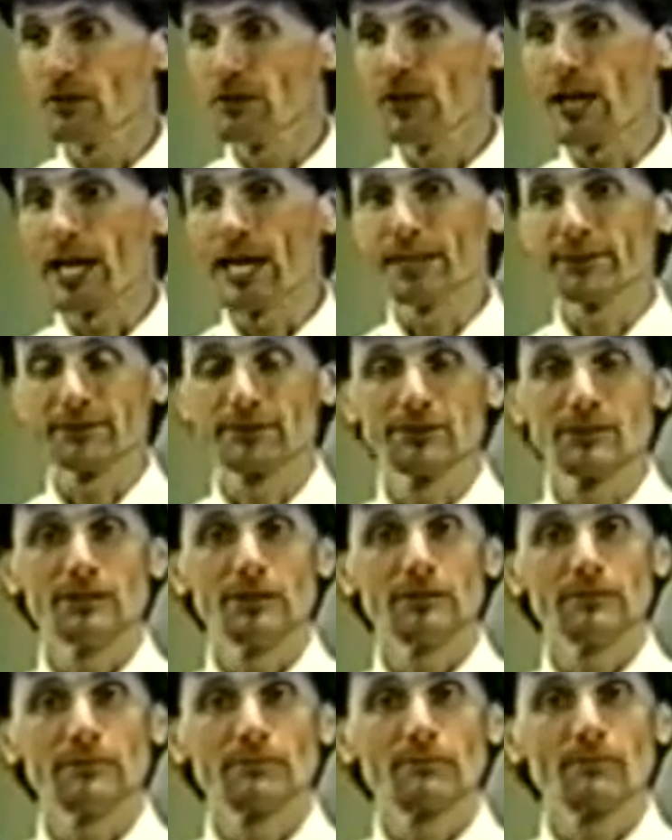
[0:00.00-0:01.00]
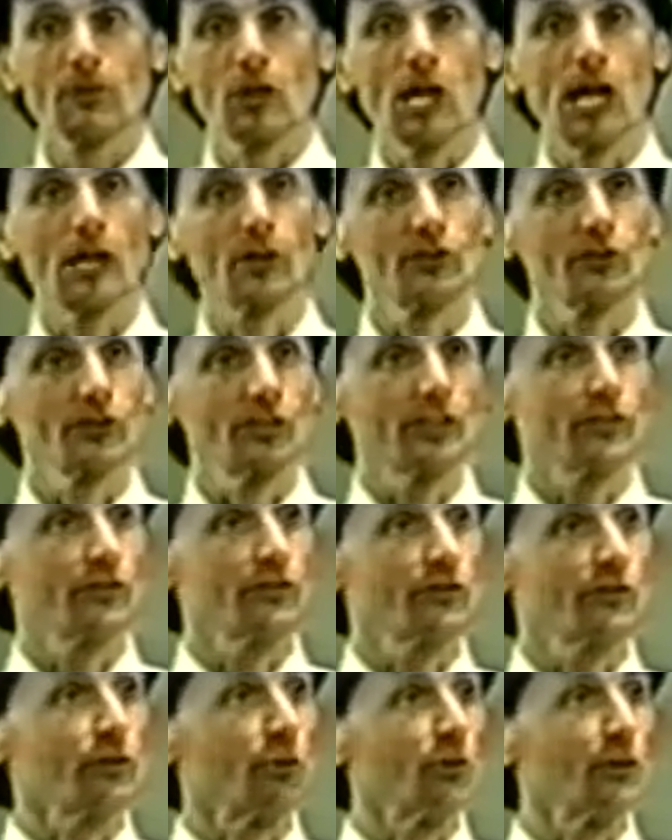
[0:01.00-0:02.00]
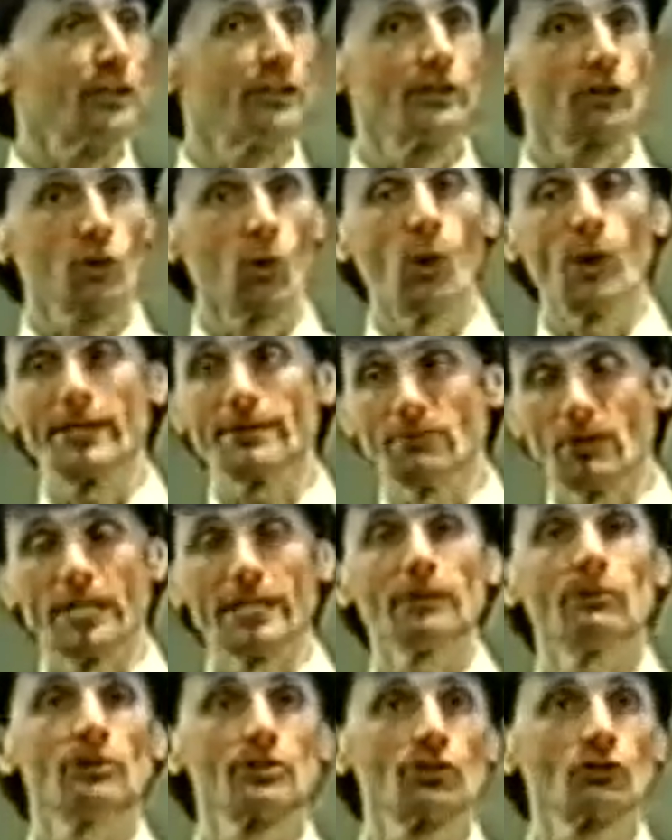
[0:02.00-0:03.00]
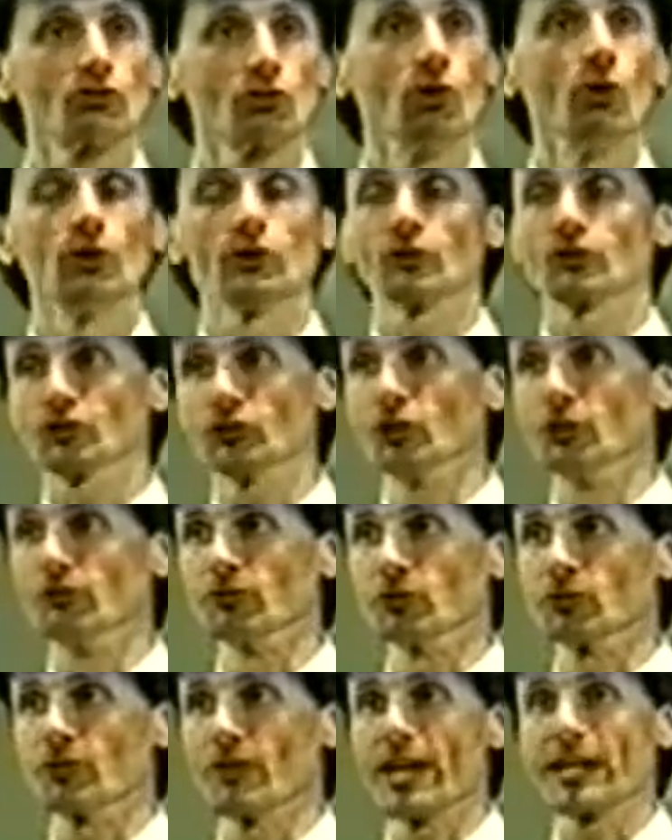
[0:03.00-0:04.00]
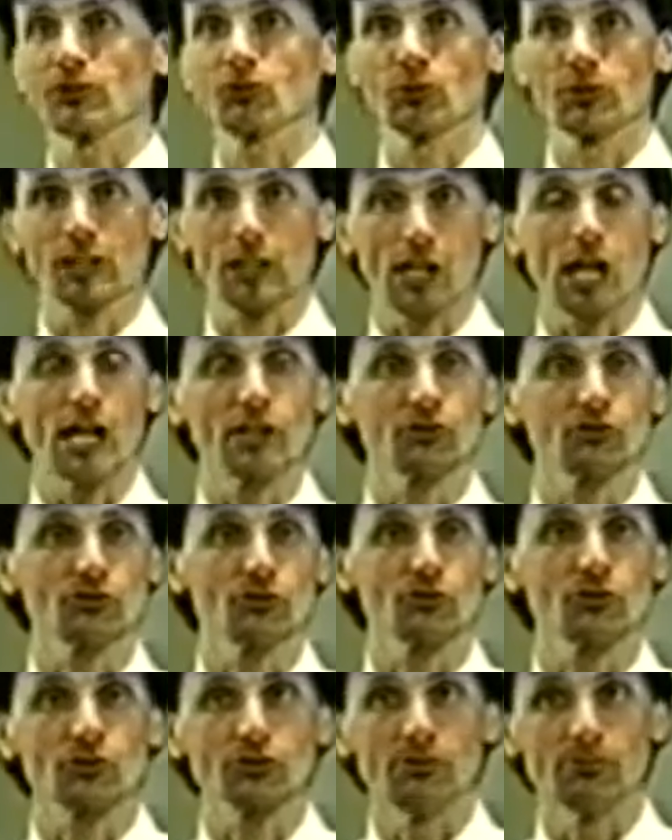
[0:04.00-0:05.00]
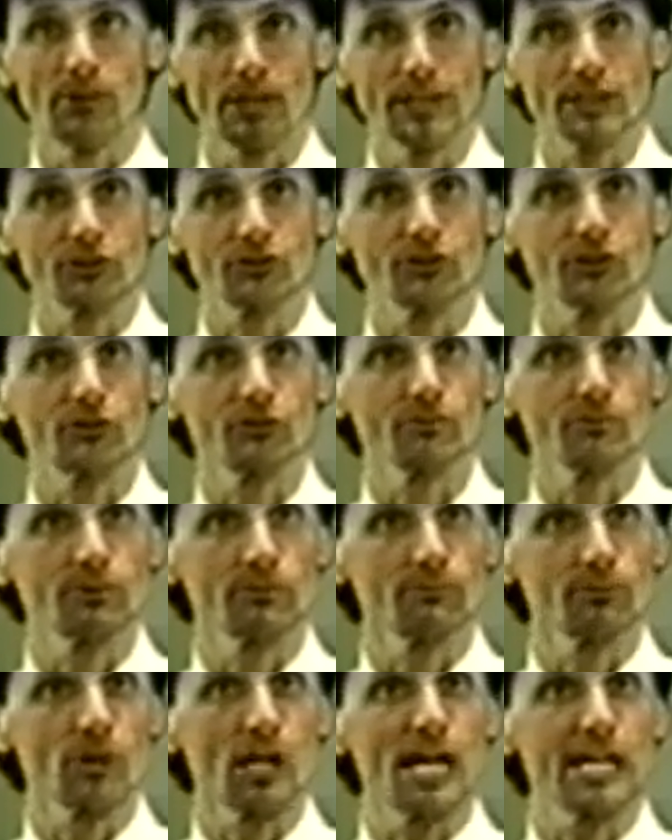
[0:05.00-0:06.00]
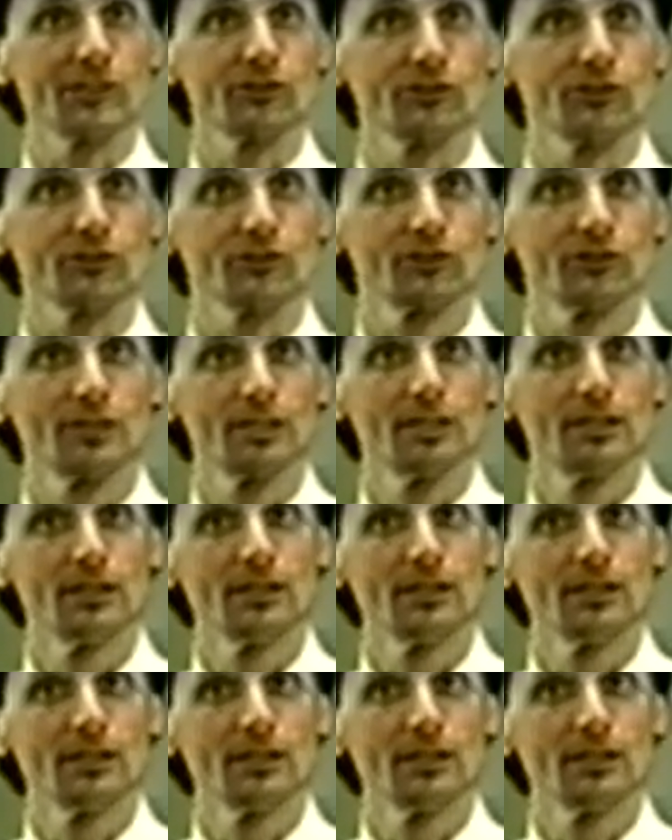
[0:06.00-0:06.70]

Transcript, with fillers: that Congress has the authority to coin money, which is gold or silver, and that's what a constitutional money system comprises.